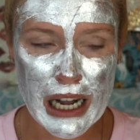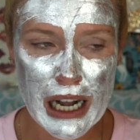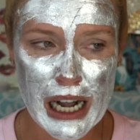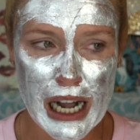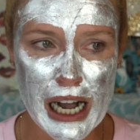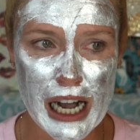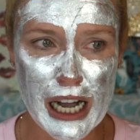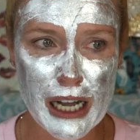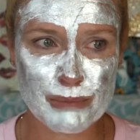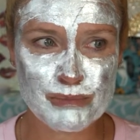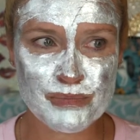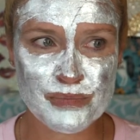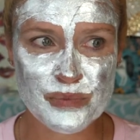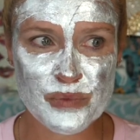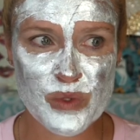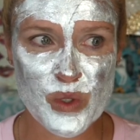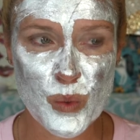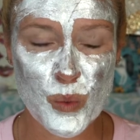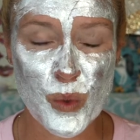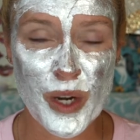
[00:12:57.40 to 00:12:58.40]
Um,
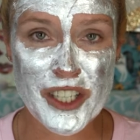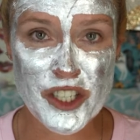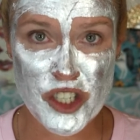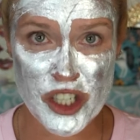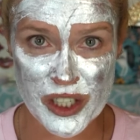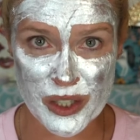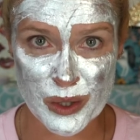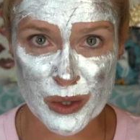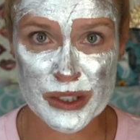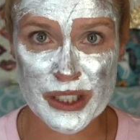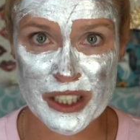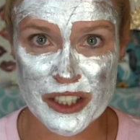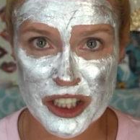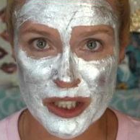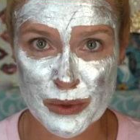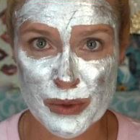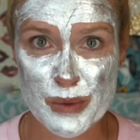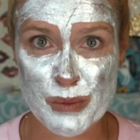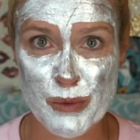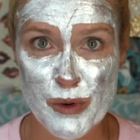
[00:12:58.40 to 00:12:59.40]
when she told us
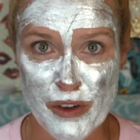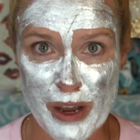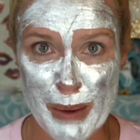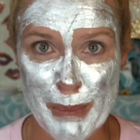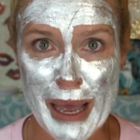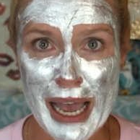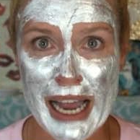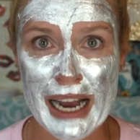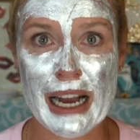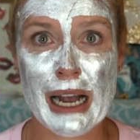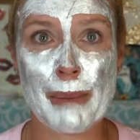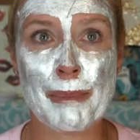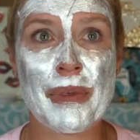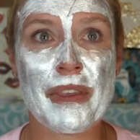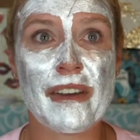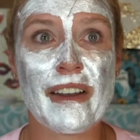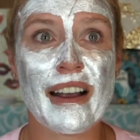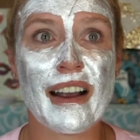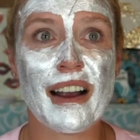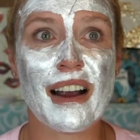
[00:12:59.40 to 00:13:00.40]
she was moving back up
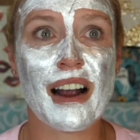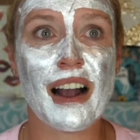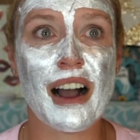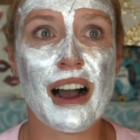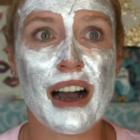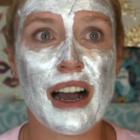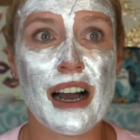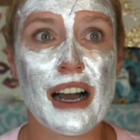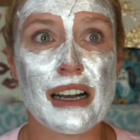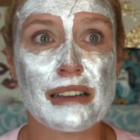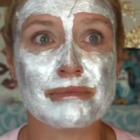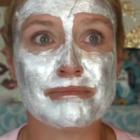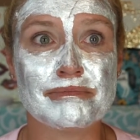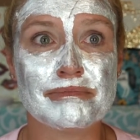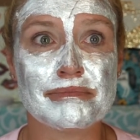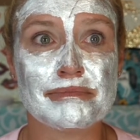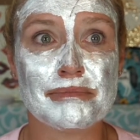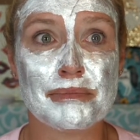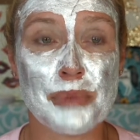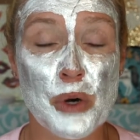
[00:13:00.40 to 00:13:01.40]
there, um,
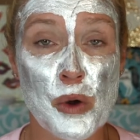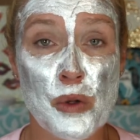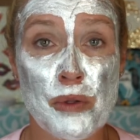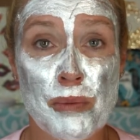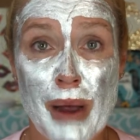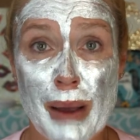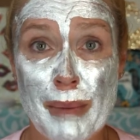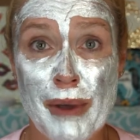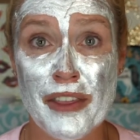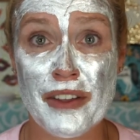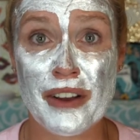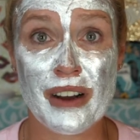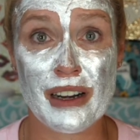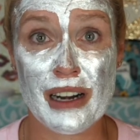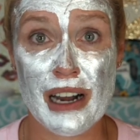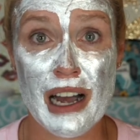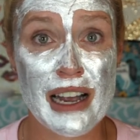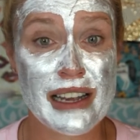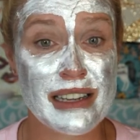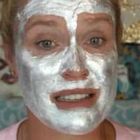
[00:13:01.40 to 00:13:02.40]
both my mother and
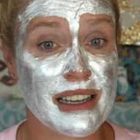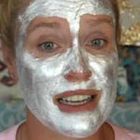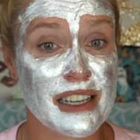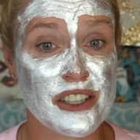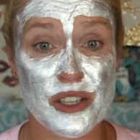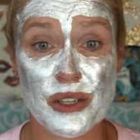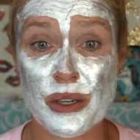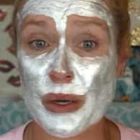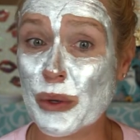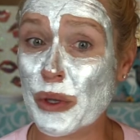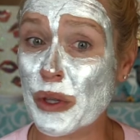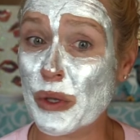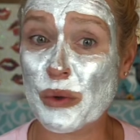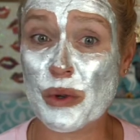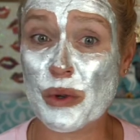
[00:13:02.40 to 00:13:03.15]
I said, you know, you